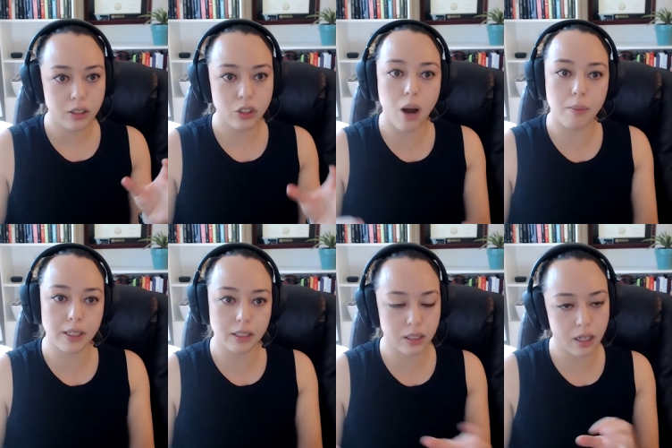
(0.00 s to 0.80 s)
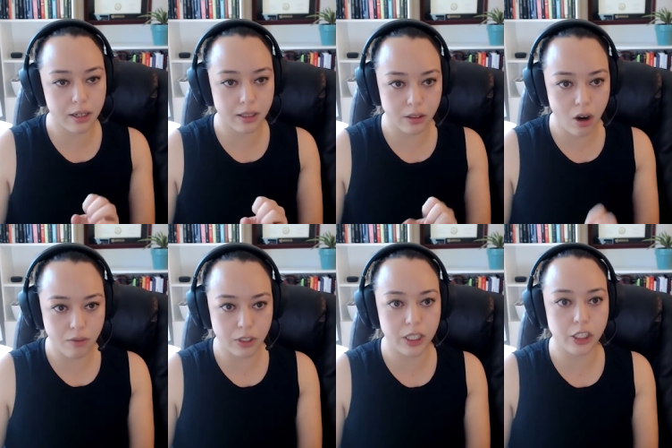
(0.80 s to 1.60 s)
topics and
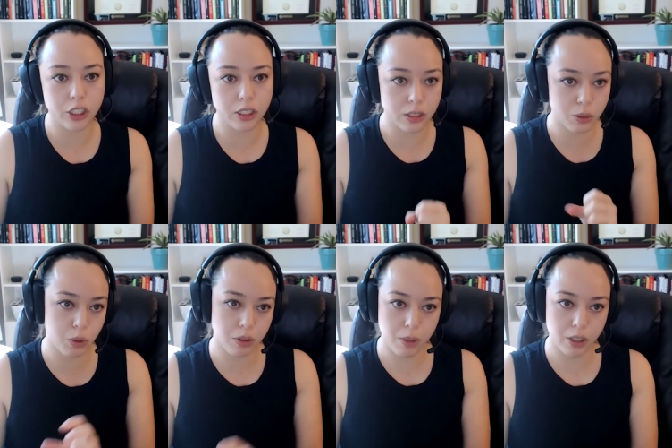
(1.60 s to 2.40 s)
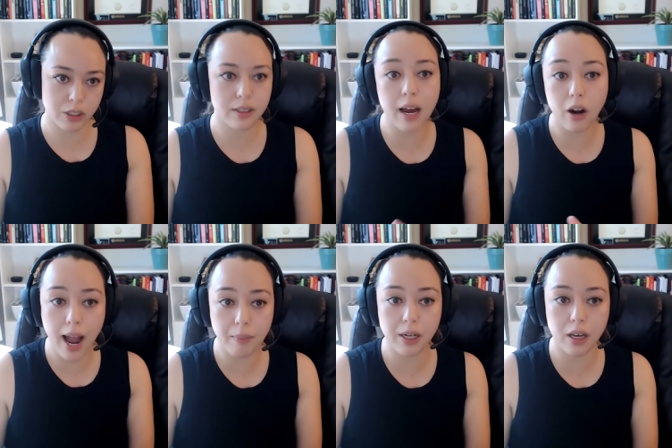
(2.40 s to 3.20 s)
conversations pretty much that are
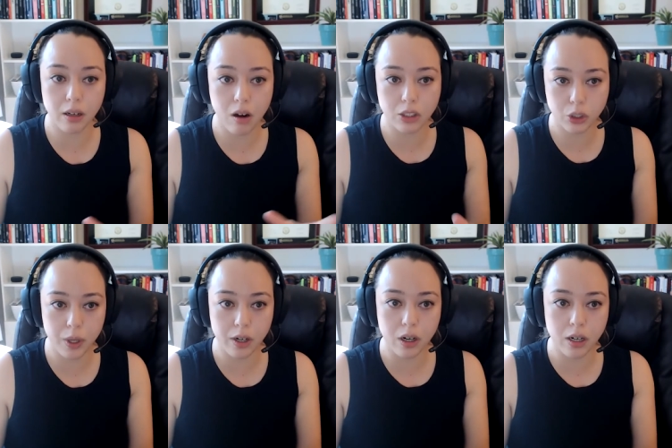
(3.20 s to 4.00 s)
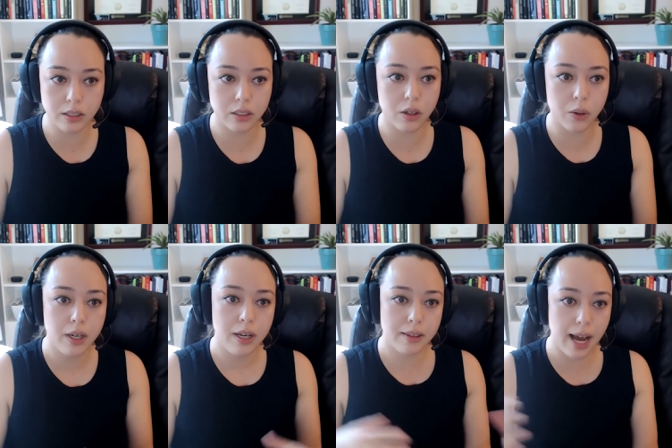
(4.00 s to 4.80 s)
happening on Twitter better. And so
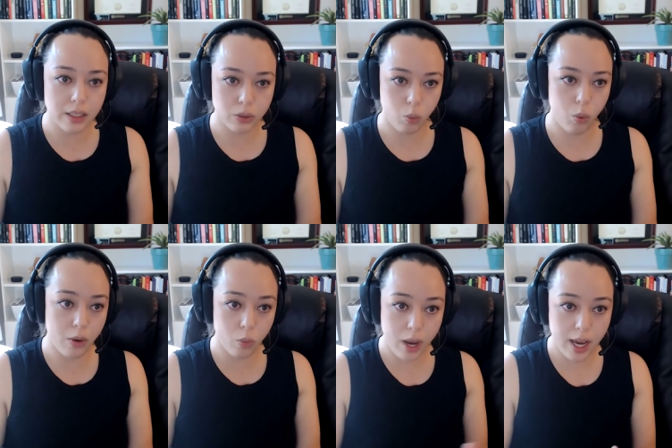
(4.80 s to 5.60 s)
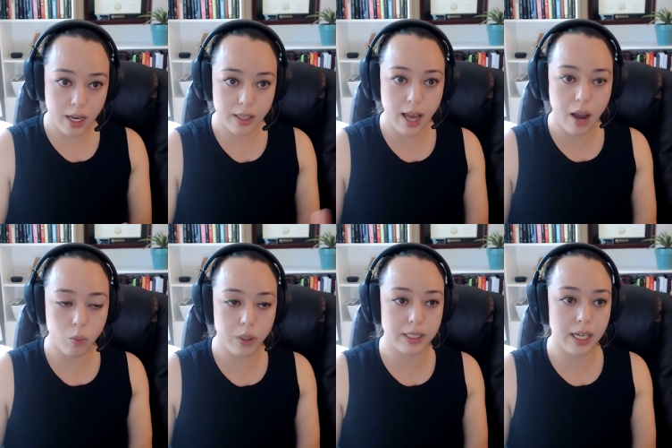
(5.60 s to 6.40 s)
that's one way that
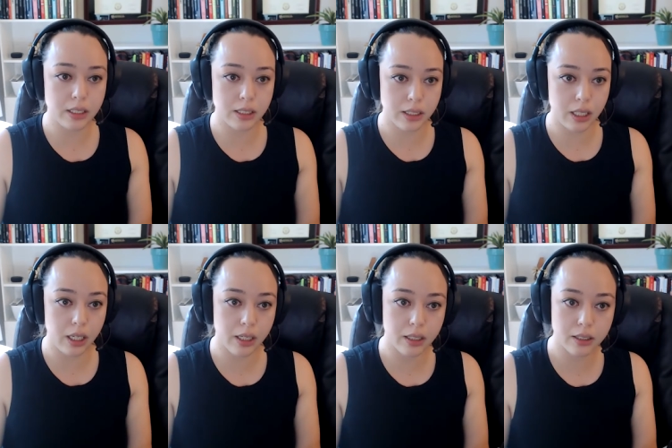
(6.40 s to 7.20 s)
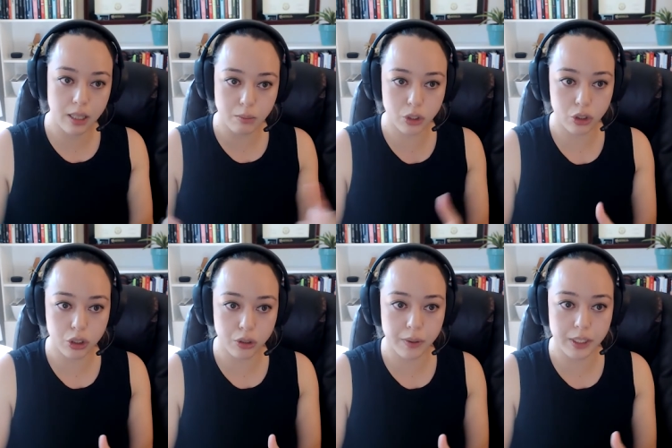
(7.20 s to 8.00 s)
we tend to see some
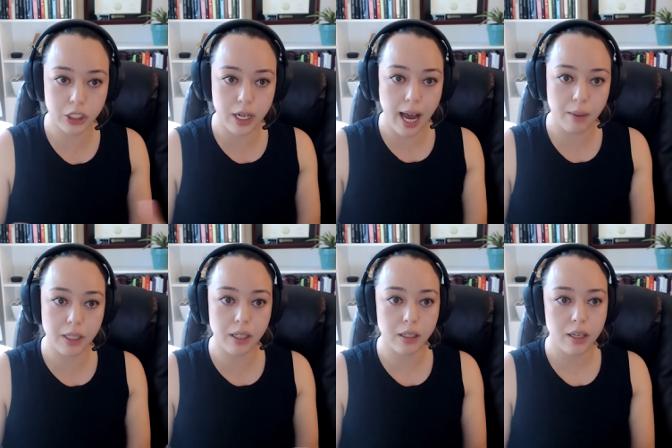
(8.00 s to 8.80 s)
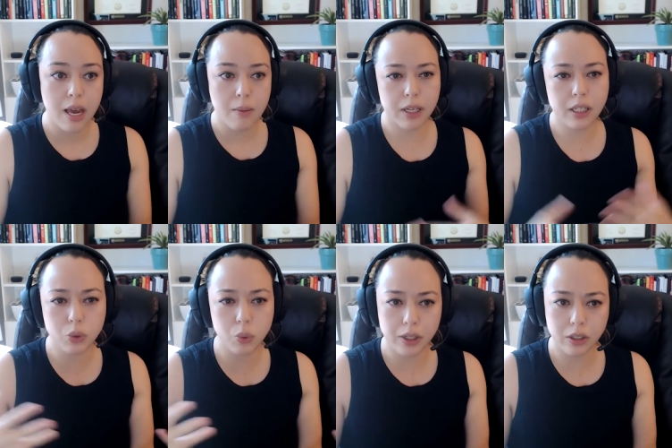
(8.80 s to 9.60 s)
social cohesion happening. Because
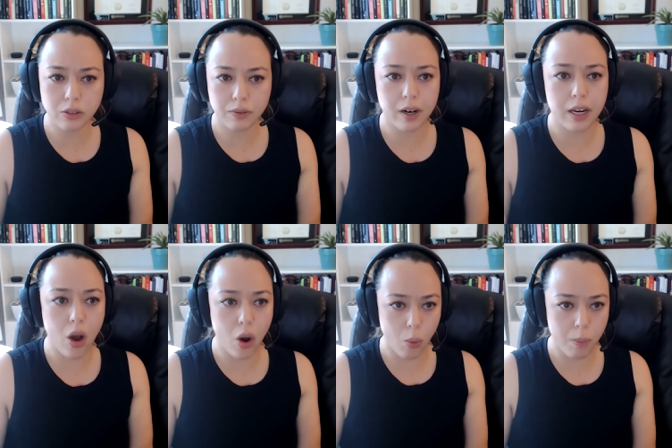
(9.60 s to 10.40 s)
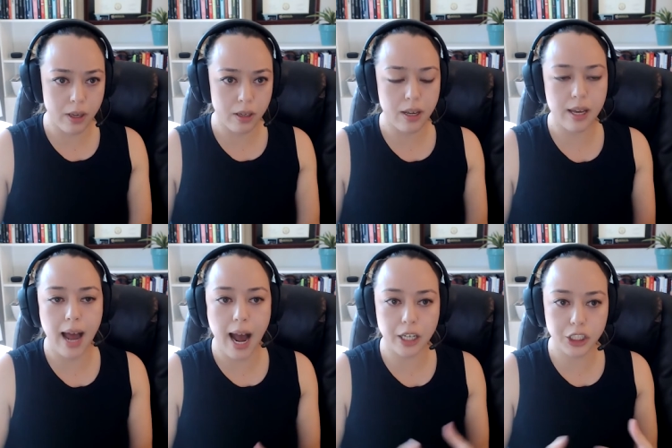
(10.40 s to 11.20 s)
Twitter is very open and
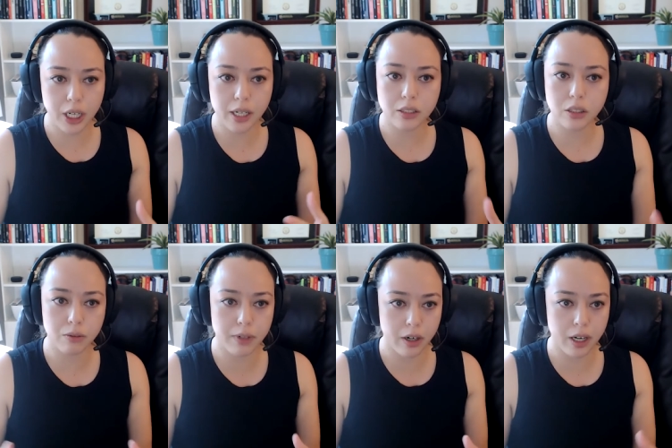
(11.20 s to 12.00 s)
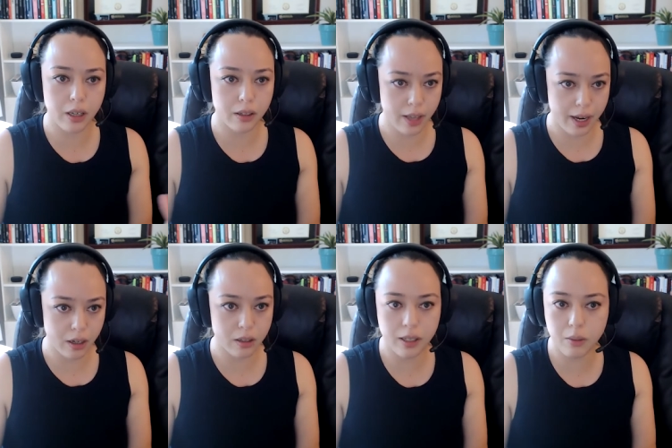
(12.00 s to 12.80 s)
hashtags are very like
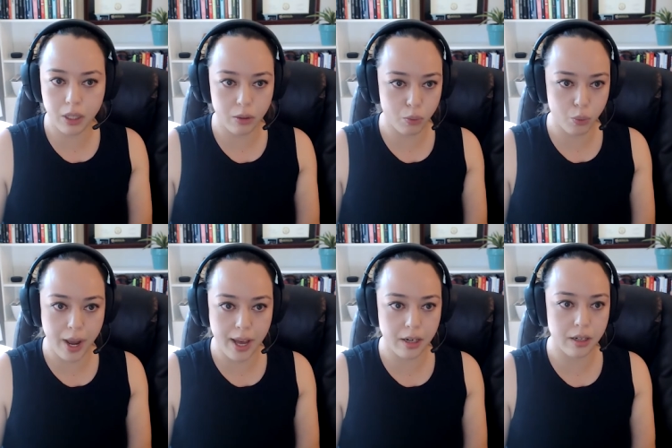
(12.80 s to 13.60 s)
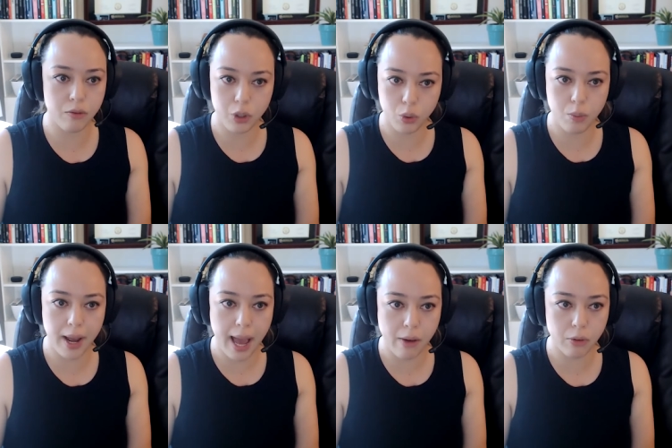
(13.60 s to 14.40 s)
can be read and viewed
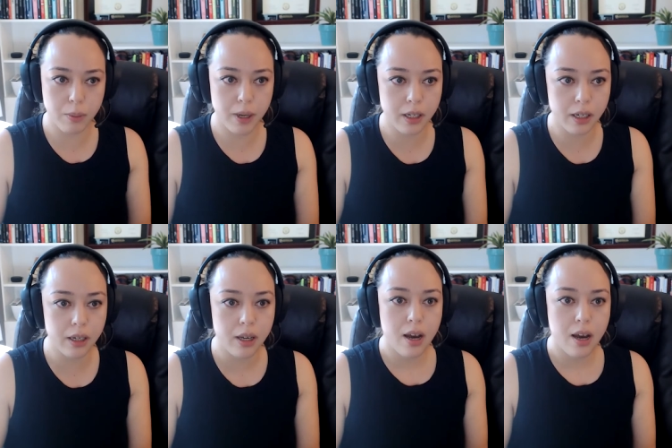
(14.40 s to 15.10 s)
by everybody,